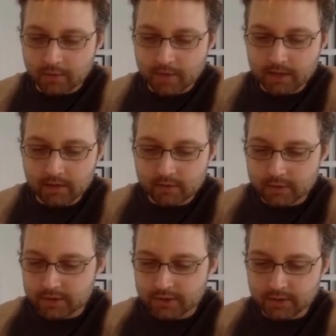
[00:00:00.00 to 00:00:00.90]
bit
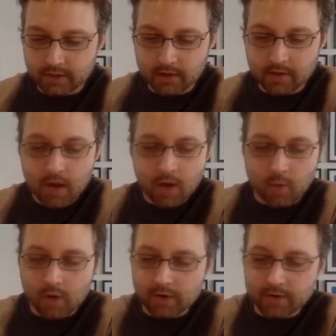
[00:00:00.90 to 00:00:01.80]
just to
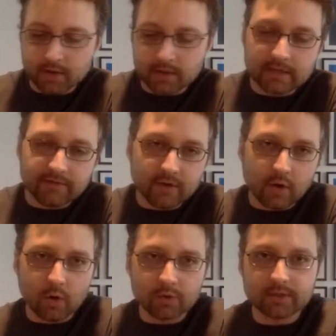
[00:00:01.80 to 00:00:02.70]
what are the
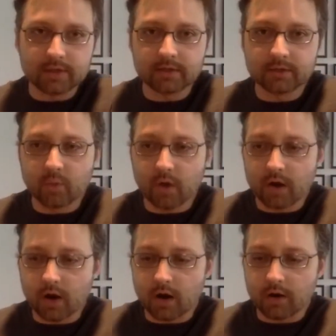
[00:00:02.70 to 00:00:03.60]
difficulties, what
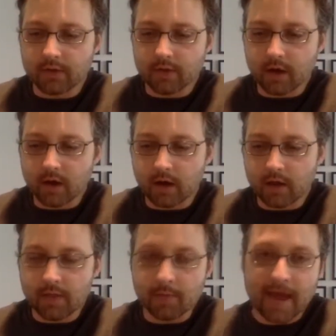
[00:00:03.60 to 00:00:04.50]
are
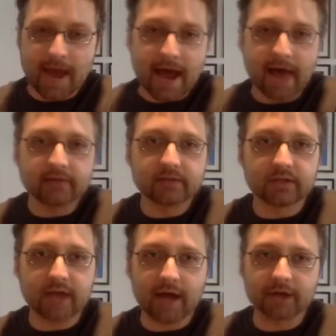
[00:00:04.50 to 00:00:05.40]
the paths
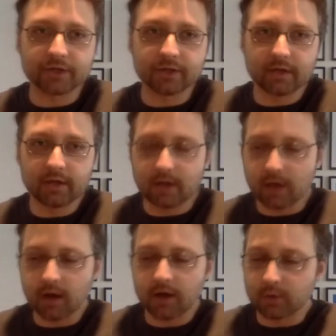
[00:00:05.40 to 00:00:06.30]
to actually
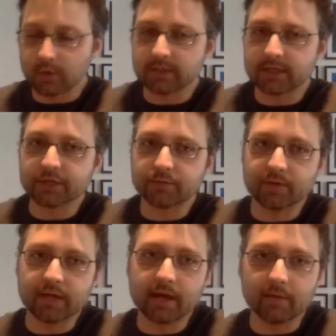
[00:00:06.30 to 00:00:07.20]
an organization
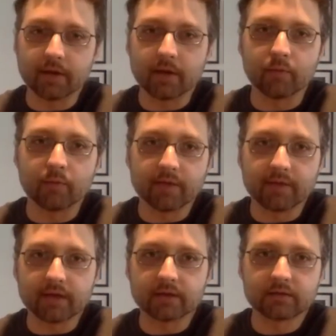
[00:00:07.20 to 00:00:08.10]
being able to implement
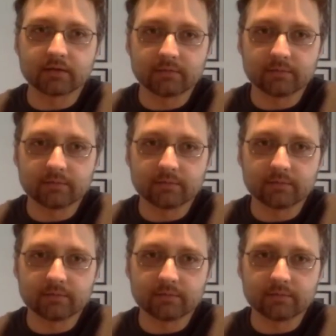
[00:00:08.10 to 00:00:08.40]
this?